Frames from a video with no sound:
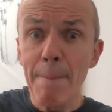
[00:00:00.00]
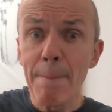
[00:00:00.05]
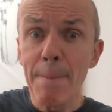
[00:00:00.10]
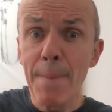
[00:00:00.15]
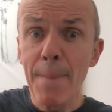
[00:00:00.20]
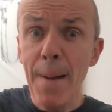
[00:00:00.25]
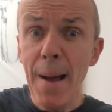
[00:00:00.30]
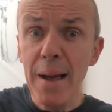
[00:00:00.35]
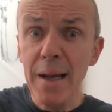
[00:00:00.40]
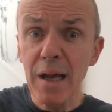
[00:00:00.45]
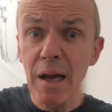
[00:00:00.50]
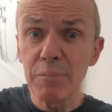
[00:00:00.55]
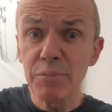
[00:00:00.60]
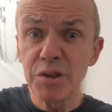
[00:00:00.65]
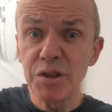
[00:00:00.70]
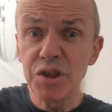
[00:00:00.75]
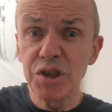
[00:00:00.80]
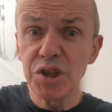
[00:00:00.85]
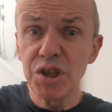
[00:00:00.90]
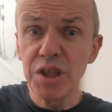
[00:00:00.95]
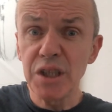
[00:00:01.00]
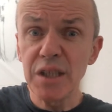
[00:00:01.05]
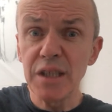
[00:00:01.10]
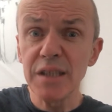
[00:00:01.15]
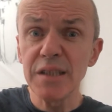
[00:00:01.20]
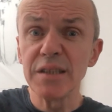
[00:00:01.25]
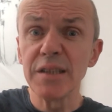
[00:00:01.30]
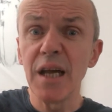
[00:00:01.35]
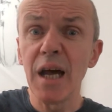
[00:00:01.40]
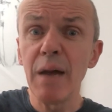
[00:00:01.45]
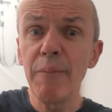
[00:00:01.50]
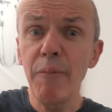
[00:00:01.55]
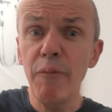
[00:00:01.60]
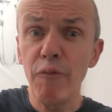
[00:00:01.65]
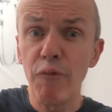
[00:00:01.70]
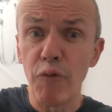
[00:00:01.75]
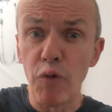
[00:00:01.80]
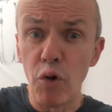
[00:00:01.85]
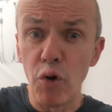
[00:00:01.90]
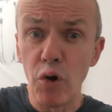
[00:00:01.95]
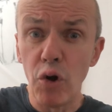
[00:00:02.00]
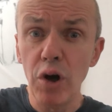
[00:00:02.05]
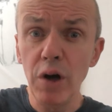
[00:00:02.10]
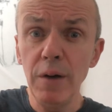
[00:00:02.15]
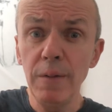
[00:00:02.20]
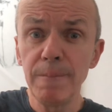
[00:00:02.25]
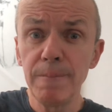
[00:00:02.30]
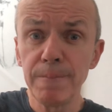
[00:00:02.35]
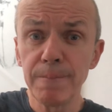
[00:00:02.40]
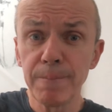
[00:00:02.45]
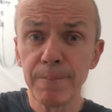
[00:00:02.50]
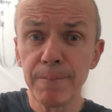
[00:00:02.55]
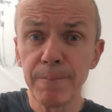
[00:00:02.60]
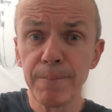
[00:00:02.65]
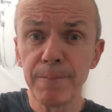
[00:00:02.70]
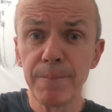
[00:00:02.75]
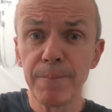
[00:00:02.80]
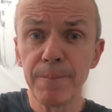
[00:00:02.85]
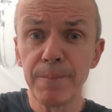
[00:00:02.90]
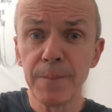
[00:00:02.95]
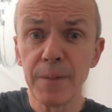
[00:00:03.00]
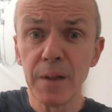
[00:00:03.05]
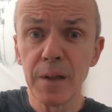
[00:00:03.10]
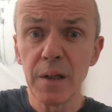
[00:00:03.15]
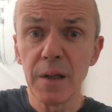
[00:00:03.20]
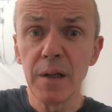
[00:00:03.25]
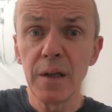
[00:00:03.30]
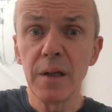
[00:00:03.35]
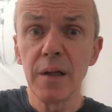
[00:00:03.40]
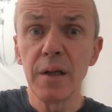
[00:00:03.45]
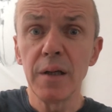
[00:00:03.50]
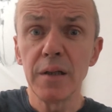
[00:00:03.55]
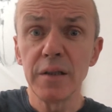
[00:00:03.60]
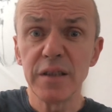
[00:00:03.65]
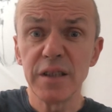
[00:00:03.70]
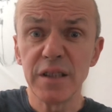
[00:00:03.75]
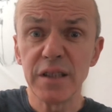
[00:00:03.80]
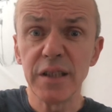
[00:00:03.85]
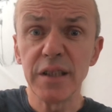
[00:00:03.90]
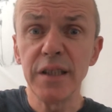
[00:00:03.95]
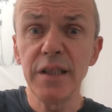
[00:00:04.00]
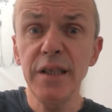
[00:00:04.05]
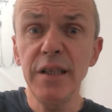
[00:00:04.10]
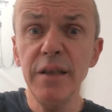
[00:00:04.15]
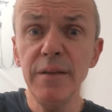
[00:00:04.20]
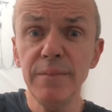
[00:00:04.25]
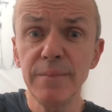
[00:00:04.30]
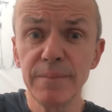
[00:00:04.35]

Back up to G this time, 4, C,